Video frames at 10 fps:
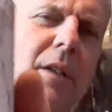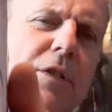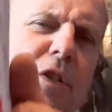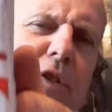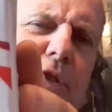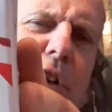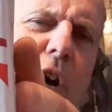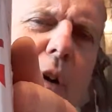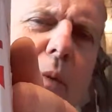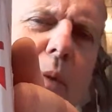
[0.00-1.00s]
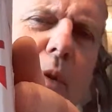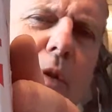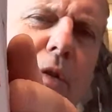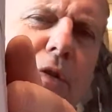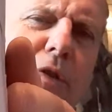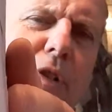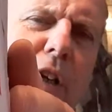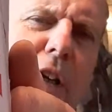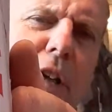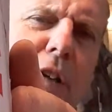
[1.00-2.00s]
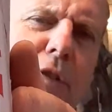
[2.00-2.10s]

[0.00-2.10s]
It's a Star Wars viewfinder